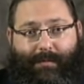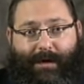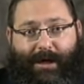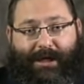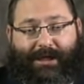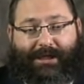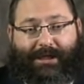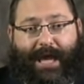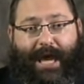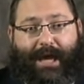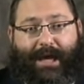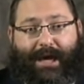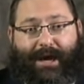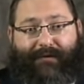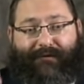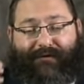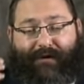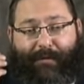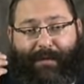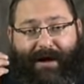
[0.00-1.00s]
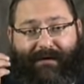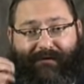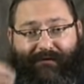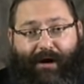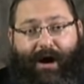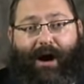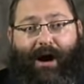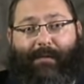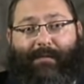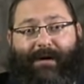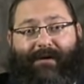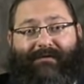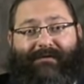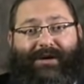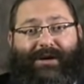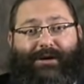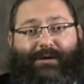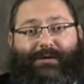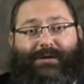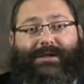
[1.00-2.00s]
is taken from Avram
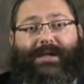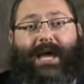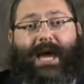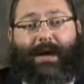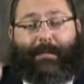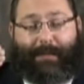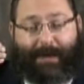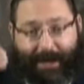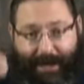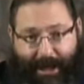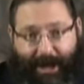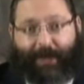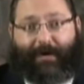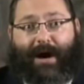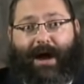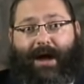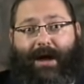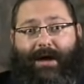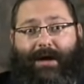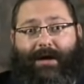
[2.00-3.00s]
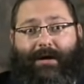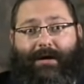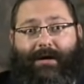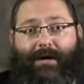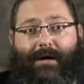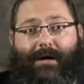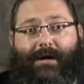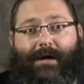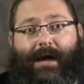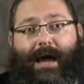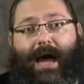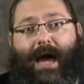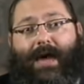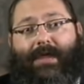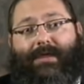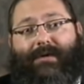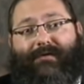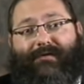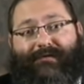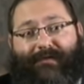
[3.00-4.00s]
Avinu's name, Yira.
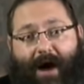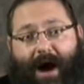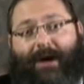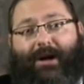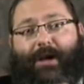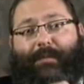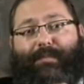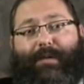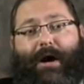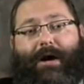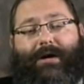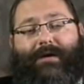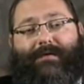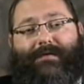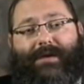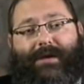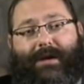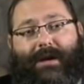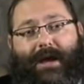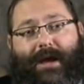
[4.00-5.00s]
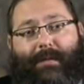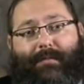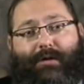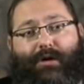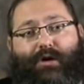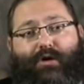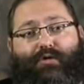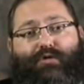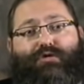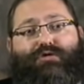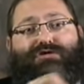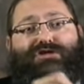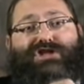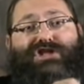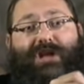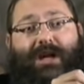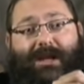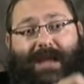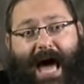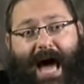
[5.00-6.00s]
And the final part of the name,
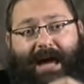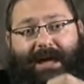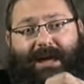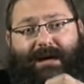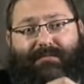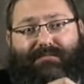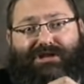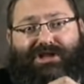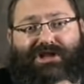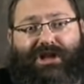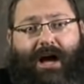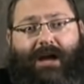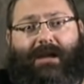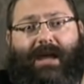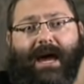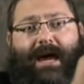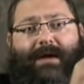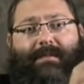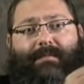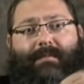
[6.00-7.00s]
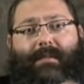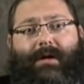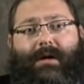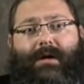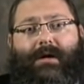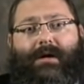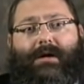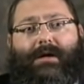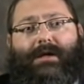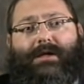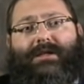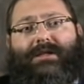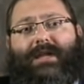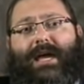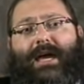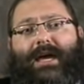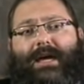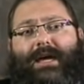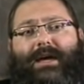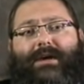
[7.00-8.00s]
Yerushalayim, Shalem, is
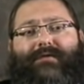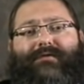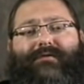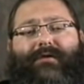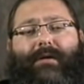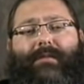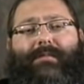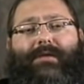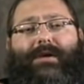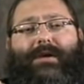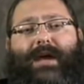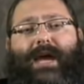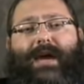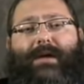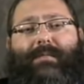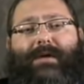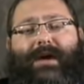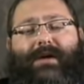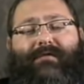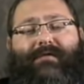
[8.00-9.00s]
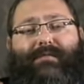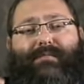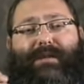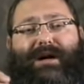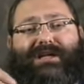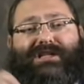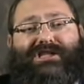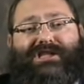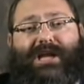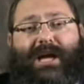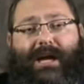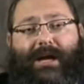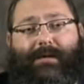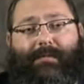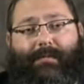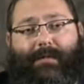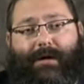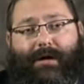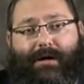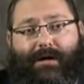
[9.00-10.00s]
taken from the name given by
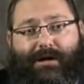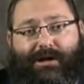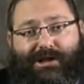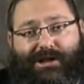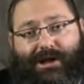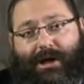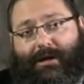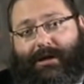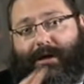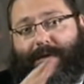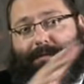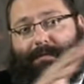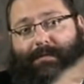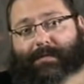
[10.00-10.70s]
Shem, Shalem.